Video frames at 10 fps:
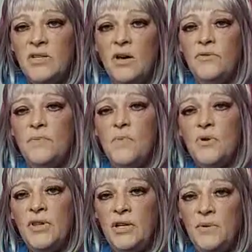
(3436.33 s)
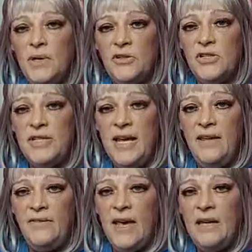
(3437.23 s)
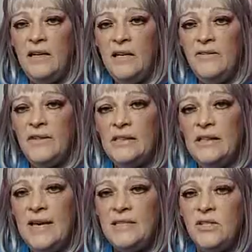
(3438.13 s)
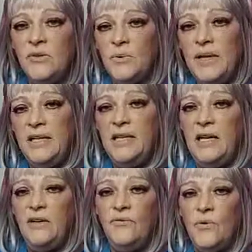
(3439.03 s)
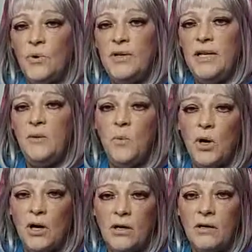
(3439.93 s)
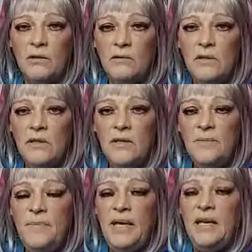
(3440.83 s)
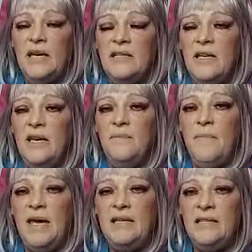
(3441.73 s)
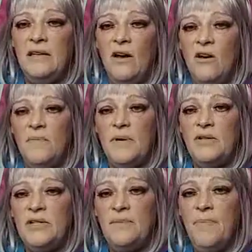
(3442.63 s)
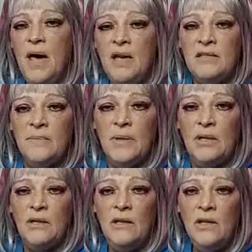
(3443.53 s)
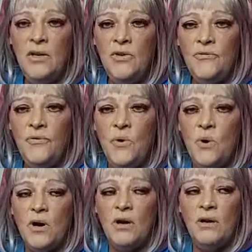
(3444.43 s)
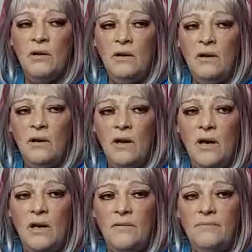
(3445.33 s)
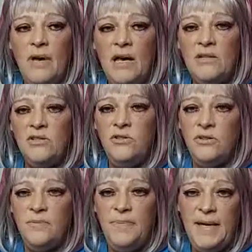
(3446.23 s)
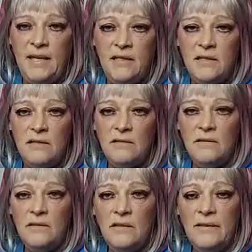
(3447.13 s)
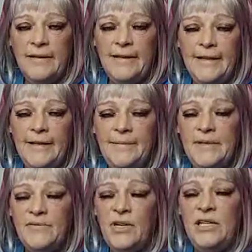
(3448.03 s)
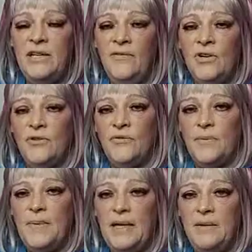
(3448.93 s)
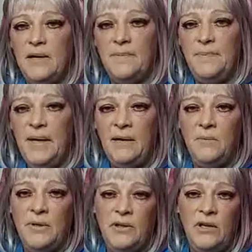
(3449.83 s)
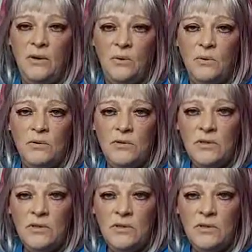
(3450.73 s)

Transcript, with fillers: So the more that you understand that, the less 3D and 4D work because it makes it almost impossible for um, us to compete. Um, it's very difficult for me to compete with you